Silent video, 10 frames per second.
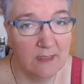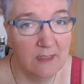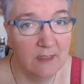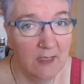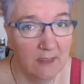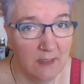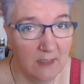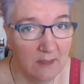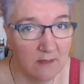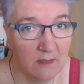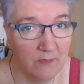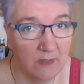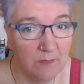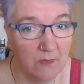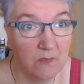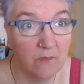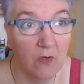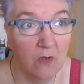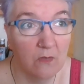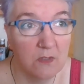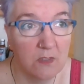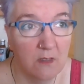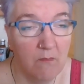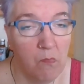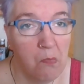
and the headaches that I've experienced for a long time.